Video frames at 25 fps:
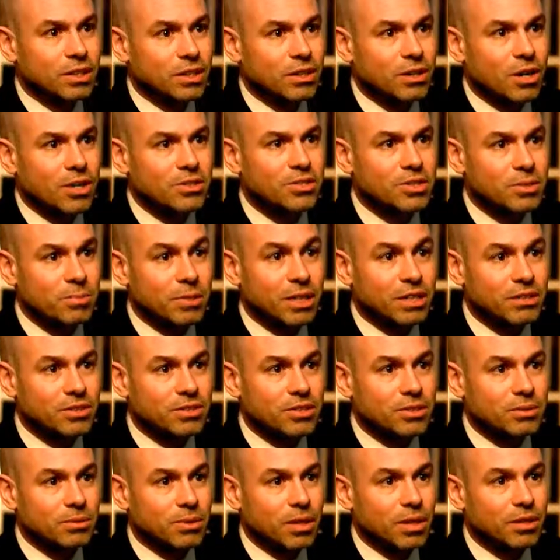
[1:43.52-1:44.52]
It costs a
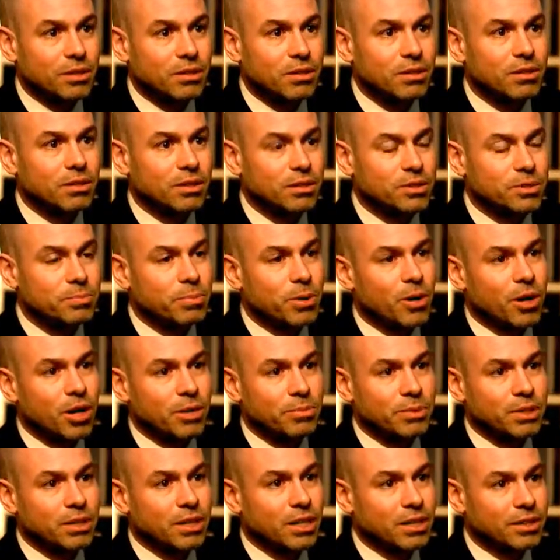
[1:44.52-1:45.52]
bit to run a
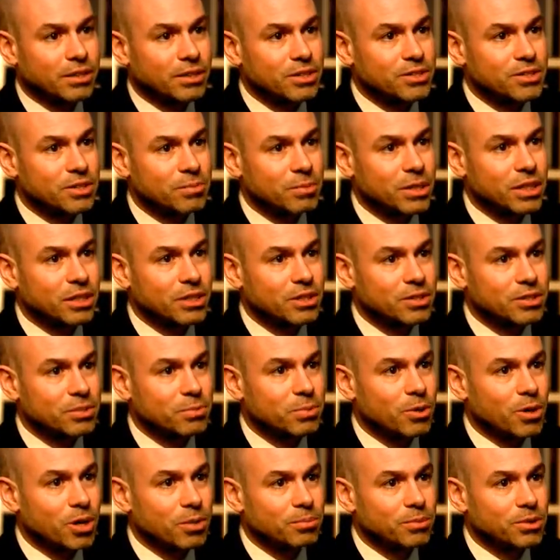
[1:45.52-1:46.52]
department like this, a media
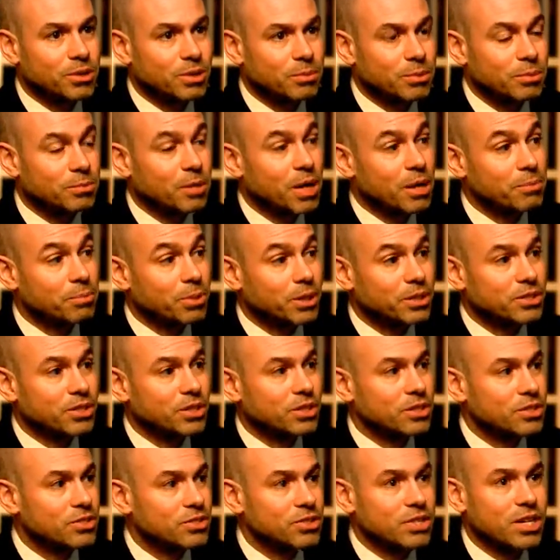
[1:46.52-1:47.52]
department. I mean, my
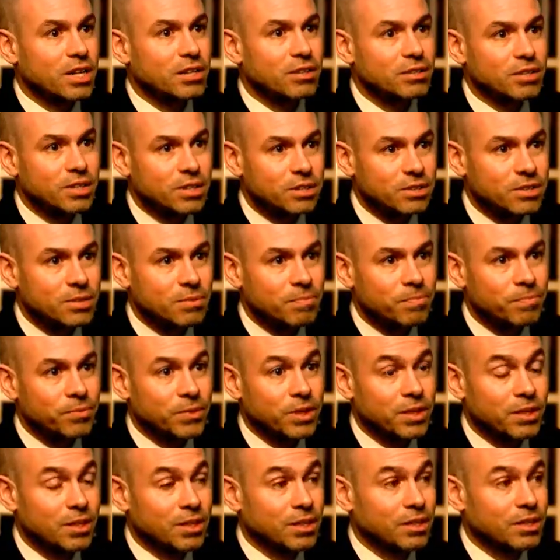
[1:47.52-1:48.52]
budget is generous
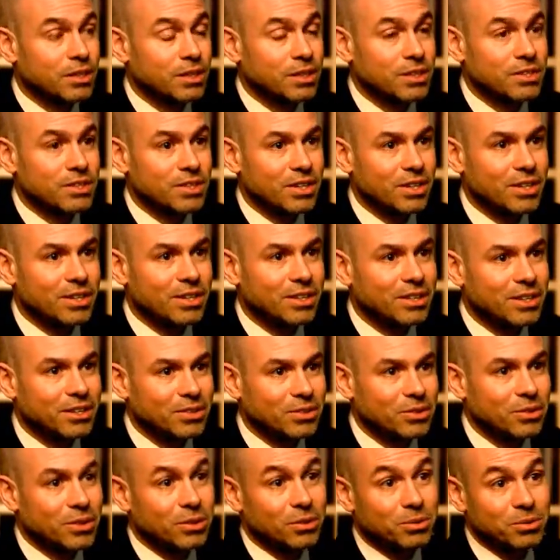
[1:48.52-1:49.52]
this year.
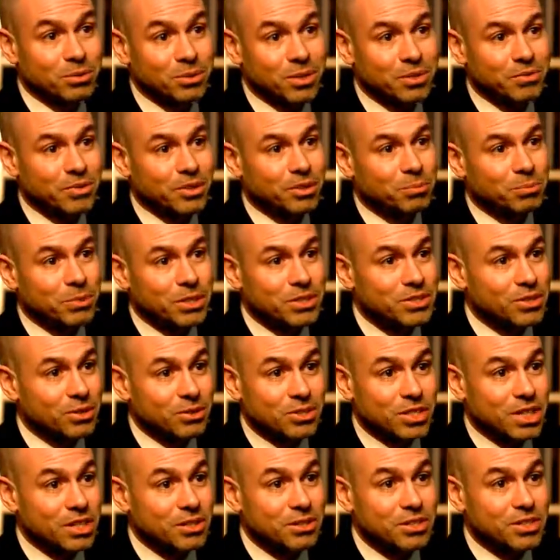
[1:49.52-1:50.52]
I don't know if it'll be
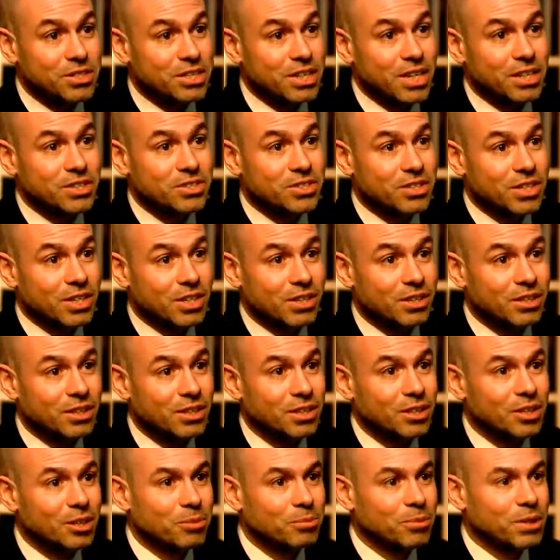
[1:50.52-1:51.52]
so generous next year,
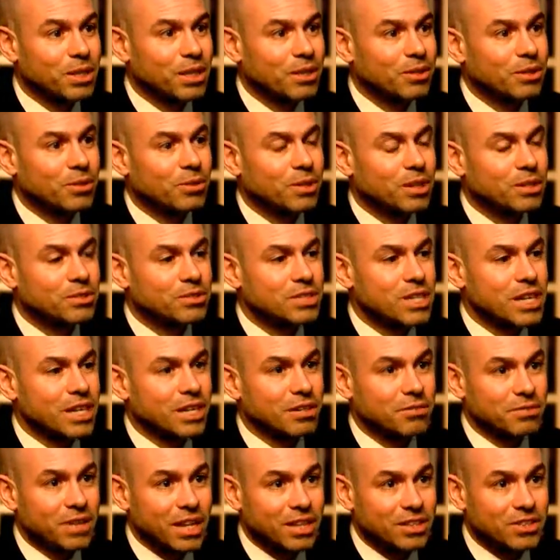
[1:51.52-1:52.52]
but I know I'll
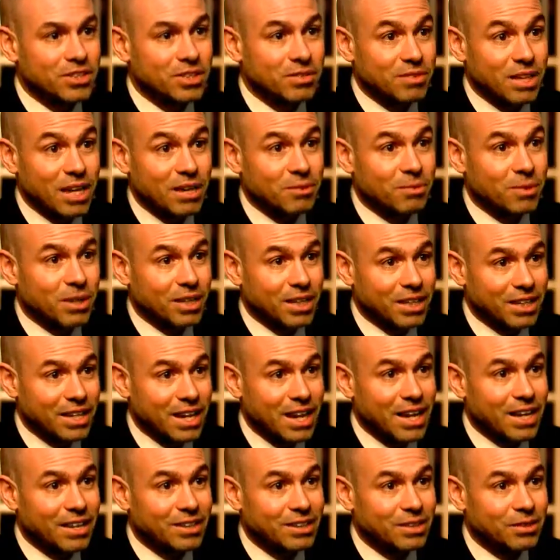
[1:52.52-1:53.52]
take advantage of that while I
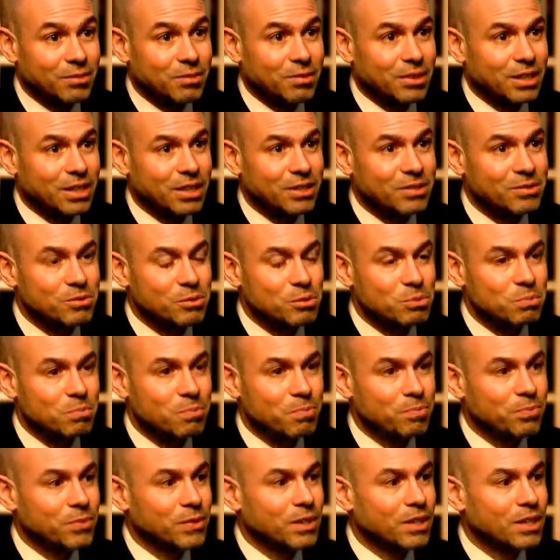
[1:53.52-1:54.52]
can and, and
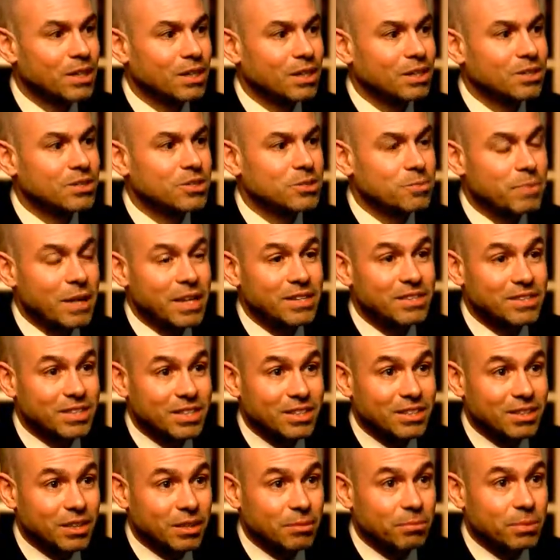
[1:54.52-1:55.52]
spend it